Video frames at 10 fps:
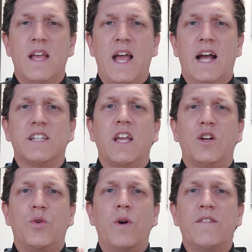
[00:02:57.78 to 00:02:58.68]
As I
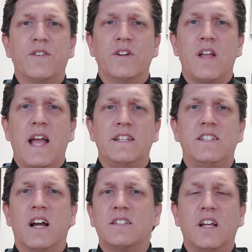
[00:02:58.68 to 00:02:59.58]
quivered, I
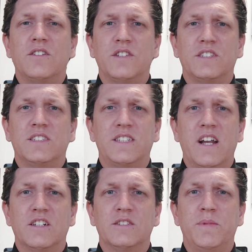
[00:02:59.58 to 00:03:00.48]
ducked under the
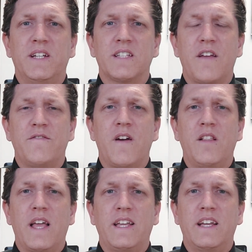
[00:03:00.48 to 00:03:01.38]
stairs because I
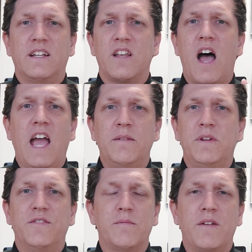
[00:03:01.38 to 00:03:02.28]
felt like it could hide
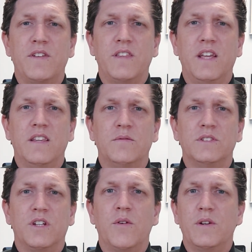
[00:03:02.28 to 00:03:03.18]
me from everything that
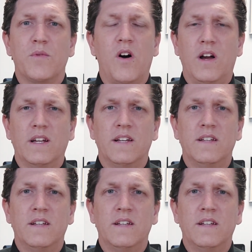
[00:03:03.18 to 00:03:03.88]
was going wrong.